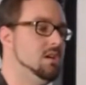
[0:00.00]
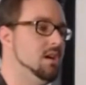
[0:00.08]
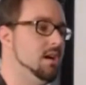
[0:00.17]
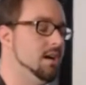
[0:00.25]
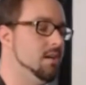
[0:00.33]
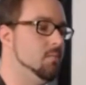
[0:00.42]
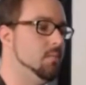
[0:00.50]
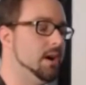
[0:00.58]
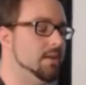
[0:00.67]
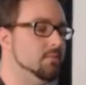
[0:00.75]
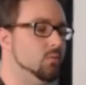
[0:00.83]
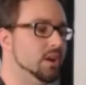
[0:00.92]

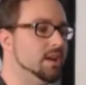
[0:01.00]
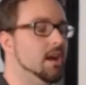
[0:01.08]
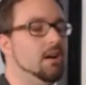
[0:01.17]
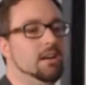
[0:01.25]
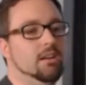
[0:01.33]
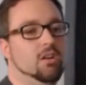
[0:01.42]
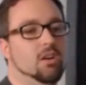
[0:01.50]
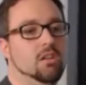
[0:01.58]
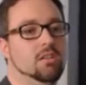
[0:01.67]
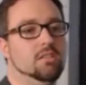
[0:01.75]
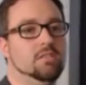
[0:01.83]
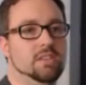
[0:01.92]
But we're carrying on